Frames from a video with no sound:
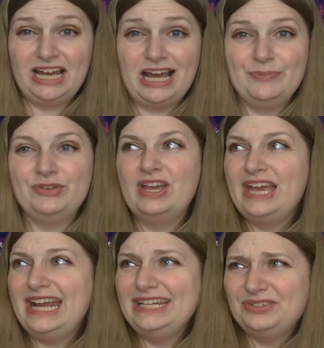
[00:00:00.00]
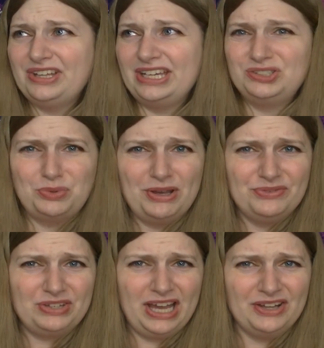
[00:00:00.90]
tops and they were like
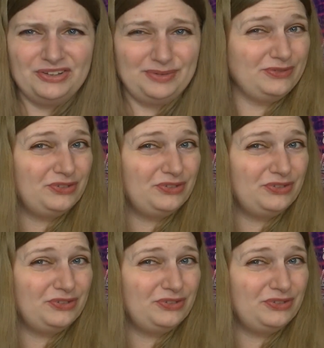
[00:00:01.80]
$12. I'm like,